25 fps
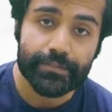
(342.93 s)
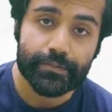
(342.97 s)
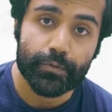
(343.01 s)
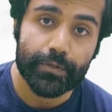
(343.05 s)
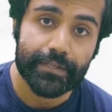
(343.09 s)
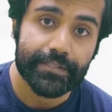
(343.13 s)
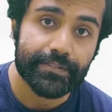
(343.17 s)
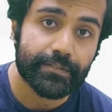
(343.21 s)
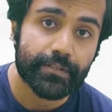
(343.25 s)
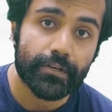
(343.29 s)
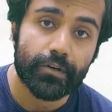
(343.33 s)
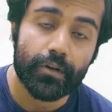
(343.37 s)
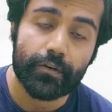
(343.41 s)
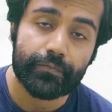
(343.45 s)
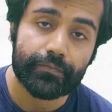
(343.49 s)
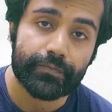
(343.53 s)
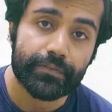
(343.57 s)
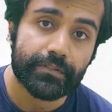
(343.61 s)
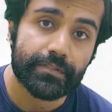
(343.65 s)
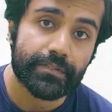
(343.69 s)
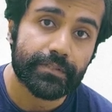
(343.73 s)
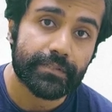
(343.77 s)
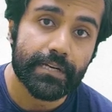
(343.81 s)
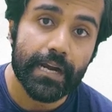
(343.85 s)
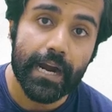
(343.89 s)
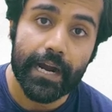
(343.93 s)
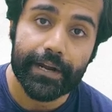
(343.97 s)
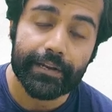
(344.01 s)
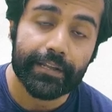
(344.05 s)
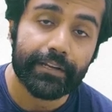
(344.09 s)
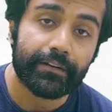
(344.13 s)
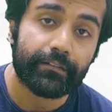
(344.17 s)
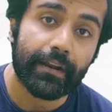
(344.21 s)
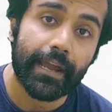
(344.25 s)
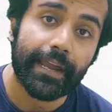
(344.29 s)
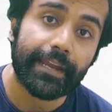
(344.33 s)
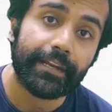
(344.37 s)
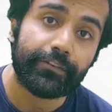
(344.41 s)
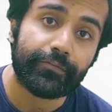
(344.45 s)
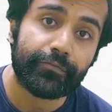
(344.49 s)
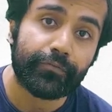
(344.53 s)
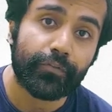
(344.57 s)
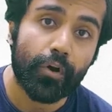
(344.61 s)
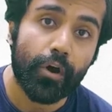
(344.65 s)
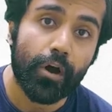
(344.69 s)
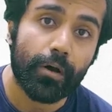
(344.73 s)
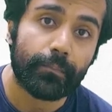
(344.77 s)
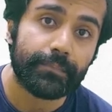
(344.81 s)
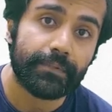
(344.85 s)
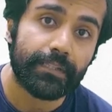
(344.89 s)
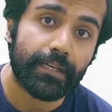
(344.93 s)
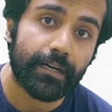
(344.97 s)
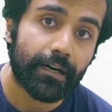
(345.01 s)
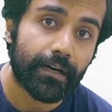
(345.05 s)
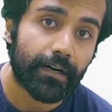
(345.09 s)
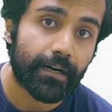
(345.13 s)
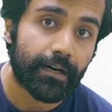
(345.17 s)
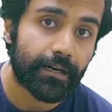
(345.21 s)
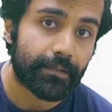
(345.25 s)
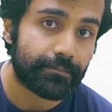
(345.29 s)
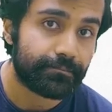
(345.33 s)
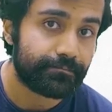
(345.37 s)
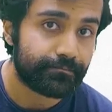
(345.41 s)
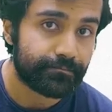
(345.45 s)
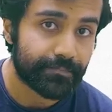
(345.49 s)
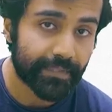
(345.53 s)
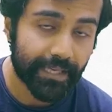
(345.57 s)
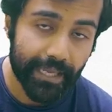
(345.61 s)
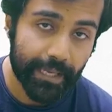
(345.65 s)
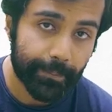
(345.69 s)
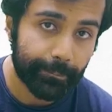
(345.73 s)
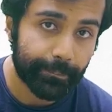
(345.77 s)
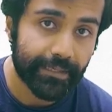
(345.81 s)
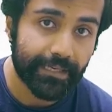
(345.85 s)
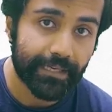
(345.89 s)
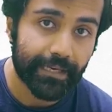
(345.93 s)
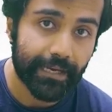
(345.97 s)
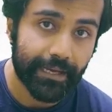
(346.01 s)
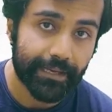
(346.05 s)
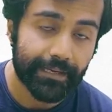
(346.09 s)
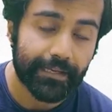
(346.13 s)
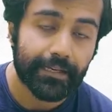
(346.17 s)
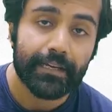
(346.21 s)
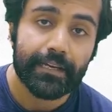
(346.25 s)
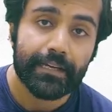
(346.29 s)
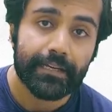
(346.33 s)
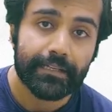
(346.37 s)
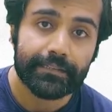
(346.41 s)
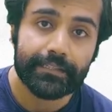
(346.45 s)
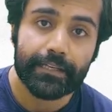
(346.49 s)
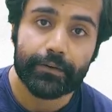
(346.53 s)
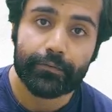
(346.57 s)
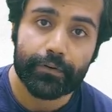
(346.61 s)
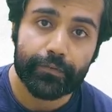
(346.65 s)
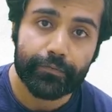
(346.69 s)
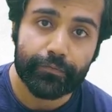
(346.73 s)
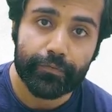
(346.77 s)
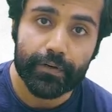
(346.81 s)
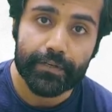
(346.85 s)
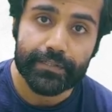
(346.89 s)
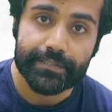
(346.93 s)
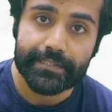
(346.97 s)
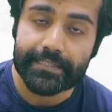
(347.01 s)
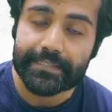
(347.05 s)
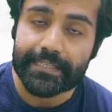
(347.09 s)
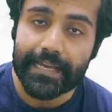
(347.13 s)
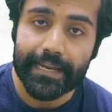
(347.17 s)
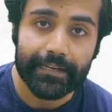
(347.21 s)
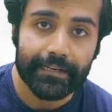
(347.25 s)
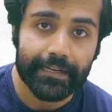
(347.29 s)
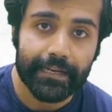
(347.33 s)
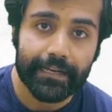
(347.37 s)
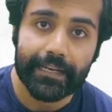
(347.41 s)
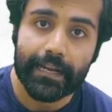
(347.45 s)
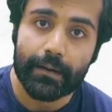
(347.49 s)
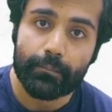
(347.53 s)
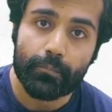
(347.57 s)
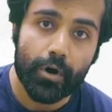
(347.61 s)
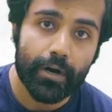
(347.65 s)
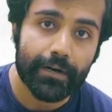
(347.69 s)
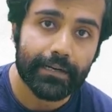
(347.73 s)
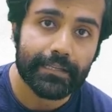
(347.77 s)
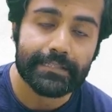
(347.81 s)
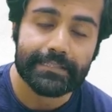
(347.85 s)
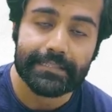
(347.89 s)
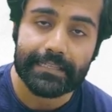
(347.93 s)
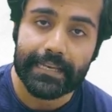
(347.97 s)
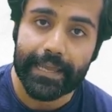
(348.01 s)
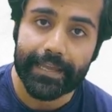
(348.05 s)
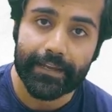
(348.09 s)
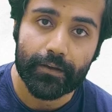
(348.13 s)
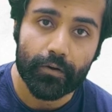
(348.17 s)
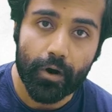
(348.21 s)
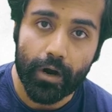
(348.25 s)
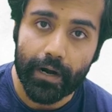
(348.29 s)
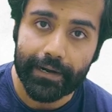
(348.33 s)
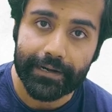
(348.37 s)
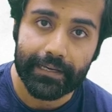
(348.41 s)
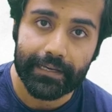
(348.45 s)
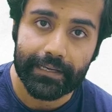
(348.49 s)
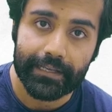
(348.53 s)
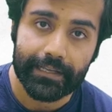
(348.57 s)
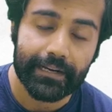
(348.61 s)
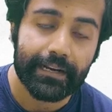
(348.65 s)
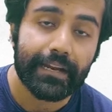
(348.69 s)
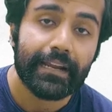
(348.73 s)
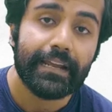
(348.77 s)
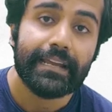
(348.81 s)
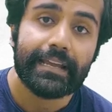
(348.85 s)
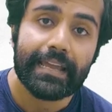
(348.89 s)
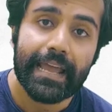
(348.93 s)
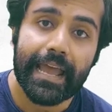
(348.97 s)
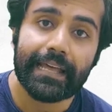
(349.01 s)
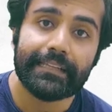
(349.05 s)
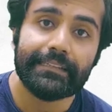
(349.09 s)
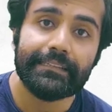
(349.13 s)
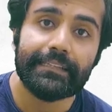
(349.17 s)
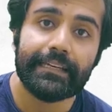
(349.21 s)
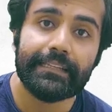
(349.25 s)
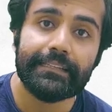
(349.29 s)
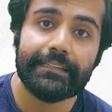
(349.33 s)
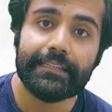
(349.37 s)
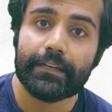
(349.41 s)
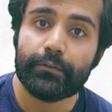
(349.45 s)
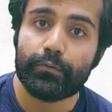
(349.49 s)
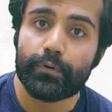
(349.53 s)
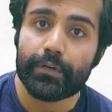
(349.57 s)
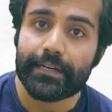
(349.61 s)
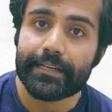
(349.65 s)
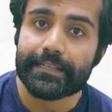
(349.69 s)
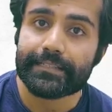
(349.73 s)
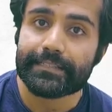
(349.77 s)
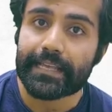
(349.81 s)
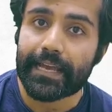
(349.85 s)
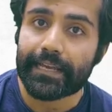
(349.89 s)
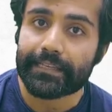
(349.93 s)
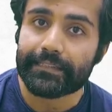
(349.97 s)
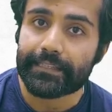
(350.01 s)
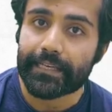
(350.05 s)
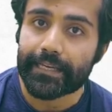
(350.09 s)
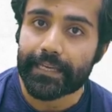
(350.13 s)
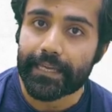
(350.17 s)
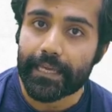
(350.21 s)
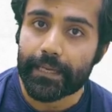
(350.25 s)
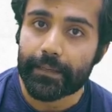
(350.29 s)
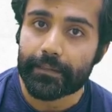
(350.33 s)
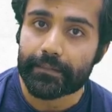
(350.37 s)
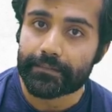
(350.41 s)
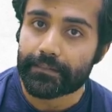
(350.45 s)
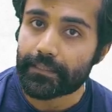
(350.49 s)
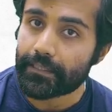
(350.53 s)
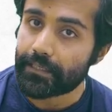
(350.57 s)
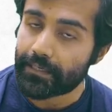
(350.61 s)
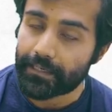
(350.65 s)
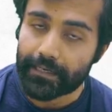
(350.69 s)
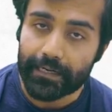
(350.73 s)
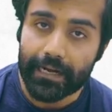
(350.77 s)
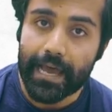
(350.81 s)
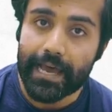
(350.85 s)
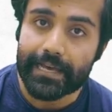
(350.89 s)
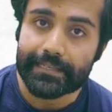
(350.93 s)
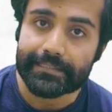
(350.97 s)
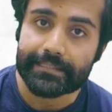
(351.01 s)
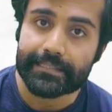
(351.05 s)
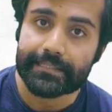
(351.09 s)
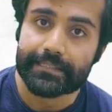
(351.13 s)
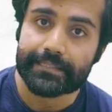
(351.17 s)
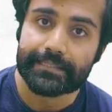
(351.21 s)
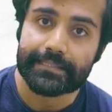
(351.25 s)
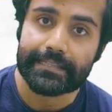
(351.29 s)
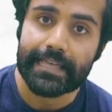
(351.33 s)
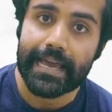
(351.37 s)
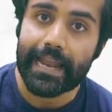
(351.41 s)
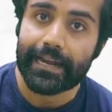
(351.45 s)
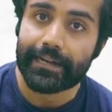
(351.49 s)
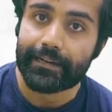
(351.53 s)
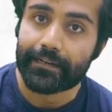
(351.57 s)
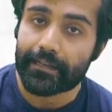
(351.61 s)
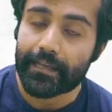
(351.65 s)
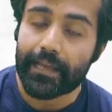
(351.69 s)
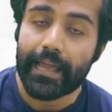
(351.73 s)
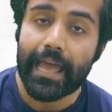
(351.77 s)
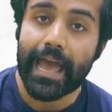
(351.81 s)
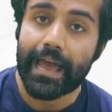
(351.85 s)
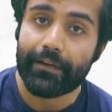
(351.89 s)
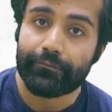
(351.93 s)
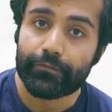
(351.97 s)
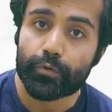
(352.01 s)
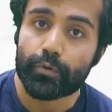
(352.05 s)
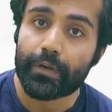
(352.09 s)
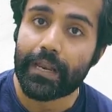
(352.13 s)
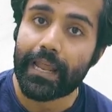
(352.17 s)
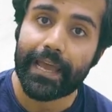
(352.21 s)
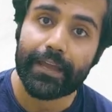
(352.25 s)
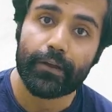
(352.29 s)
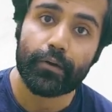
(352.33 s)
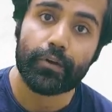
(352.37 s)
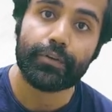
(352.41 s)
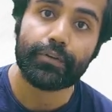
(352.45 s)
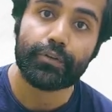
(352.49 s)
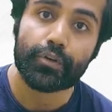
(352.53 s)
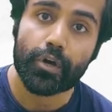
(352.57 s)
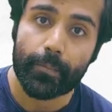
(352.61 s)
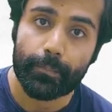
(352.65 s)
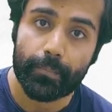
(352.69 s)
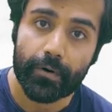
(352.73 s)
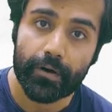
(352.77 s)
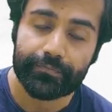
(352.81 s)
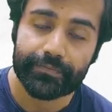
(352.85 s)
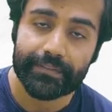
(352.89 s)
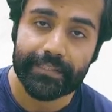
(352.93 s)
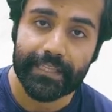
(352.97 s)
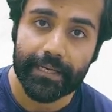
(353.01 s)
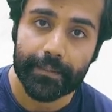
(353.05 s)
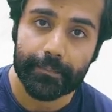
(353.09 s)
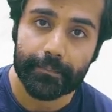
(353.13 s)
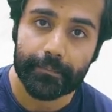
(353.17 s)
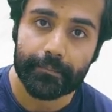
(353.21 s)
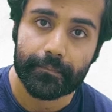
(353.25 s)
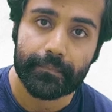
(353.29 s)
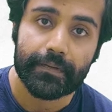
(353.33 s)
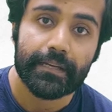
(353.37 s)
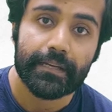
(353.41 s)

So instead of starting right from the API, they would first design data models like order, and then they would design the, the classes that have to lie on top of them,